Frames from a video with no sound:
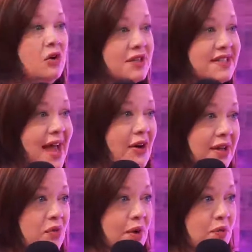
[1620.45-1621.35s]
Chris, how
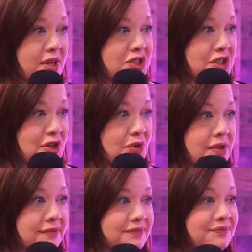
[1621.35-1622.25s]
can we reach you?
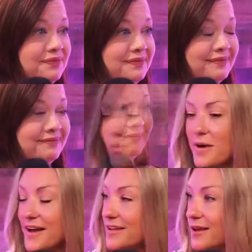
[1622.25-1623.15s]
Um, well,
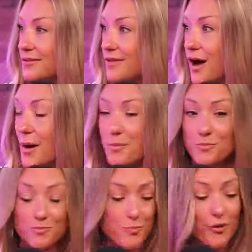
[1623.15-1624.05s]
my
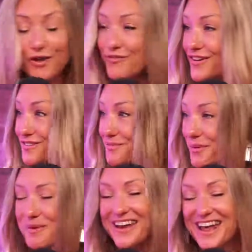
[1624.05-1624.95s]
I'm pretty
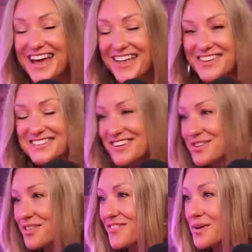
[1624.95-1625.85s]
visible, but the
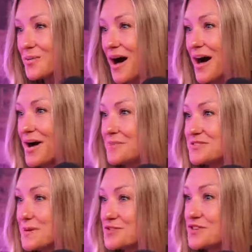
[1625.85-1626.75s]
Senior Living um,
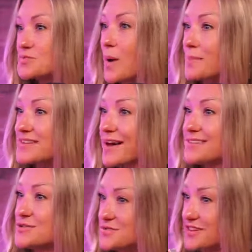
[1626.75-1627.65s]
Specialist website,
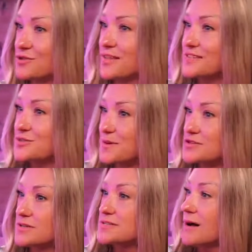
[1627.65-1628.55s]
so
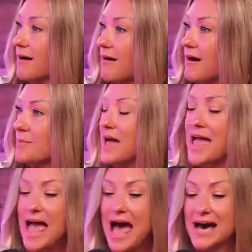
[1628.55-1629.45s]
seniorlivingspecialist.com,
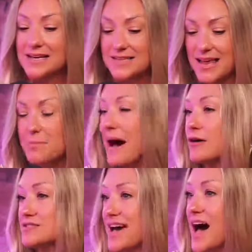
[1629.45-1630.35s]
has an
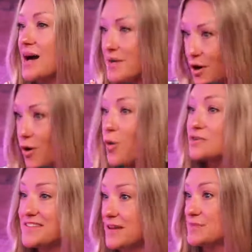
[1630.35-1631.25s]
About tab, and our whole
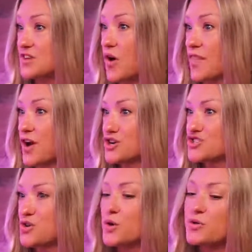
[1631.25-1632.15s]
team is on there.
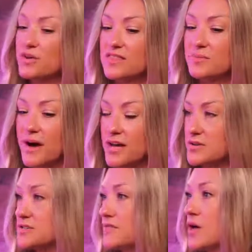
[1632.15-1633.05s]
So you can read the
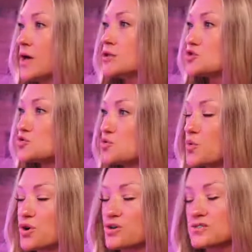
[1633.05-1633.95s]
bios of social
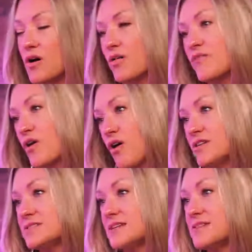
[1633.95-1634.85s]
workers, all of our
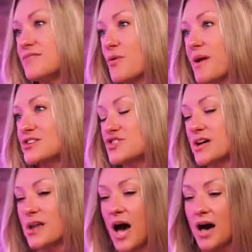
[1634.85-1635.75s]
contact
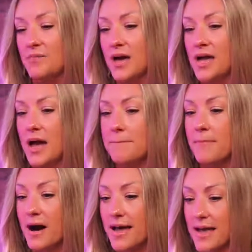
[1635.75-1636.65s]
information. Um,
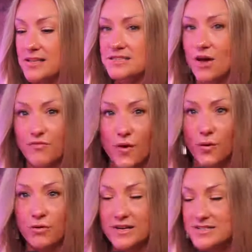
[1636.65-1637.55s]
my cell
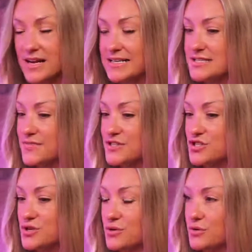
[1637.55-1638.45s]
phone is
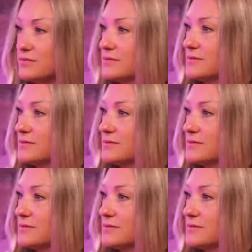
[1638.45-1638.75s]
972